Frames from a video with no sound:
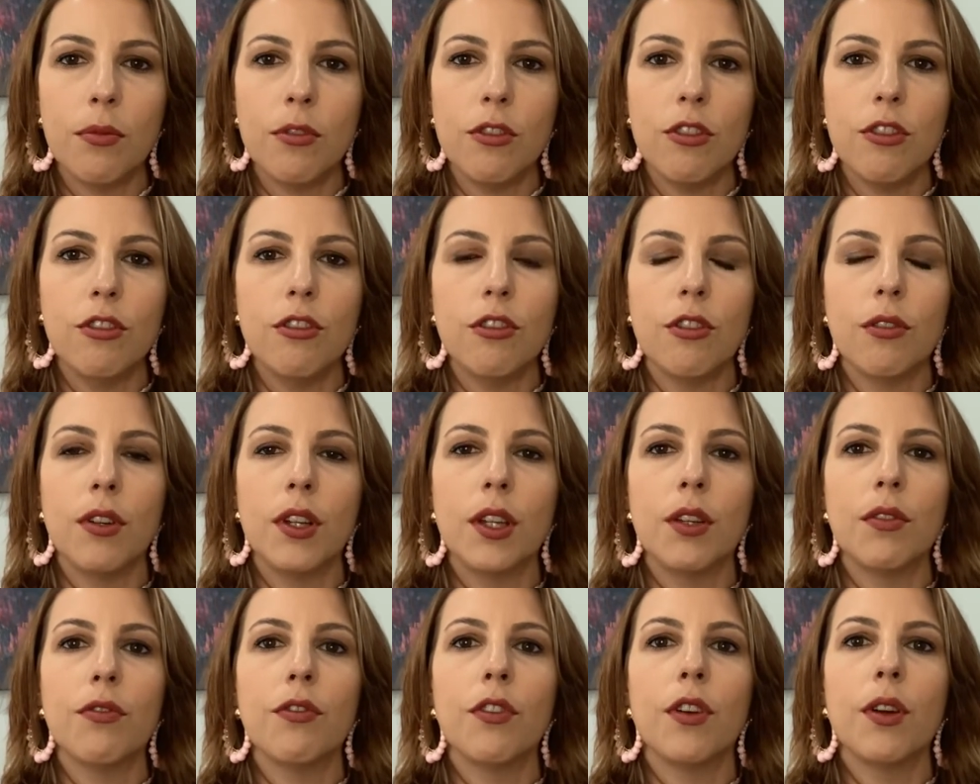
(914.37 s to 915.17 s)
She's
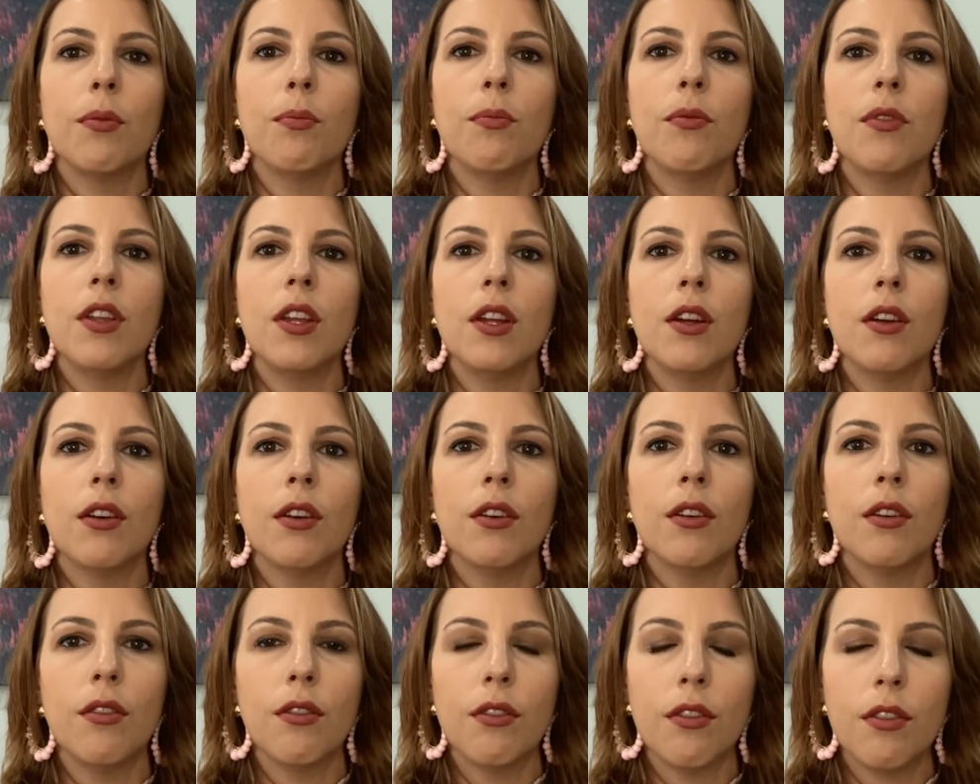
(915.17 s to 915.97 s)
showing from the
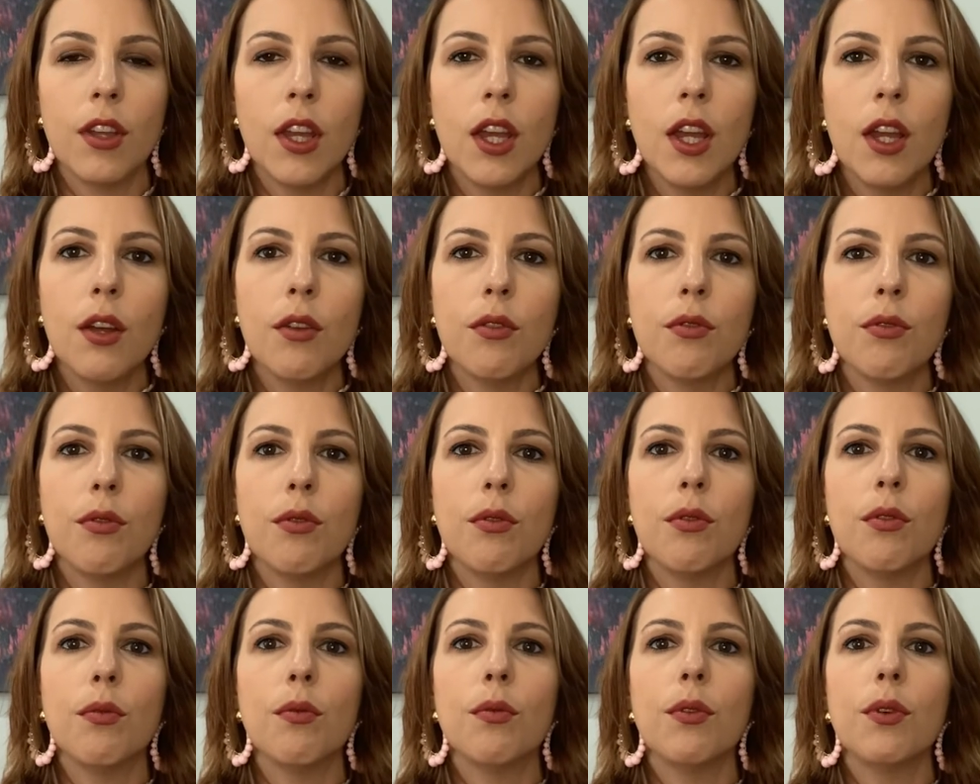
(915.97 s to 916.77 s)
earth
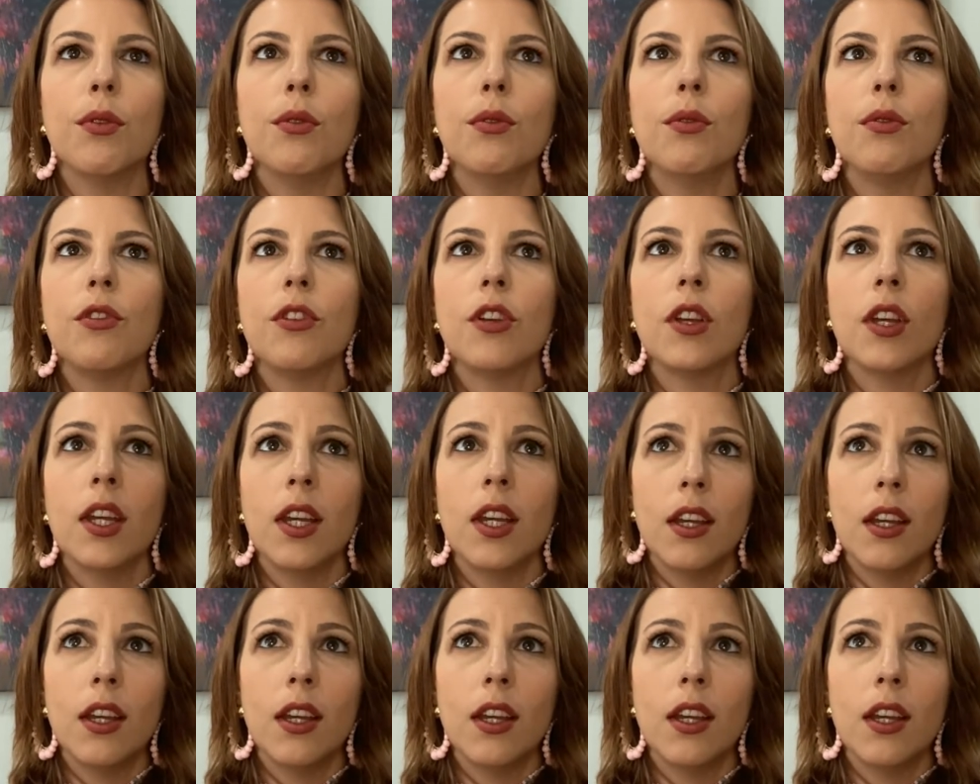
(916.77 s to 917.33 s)
through the root,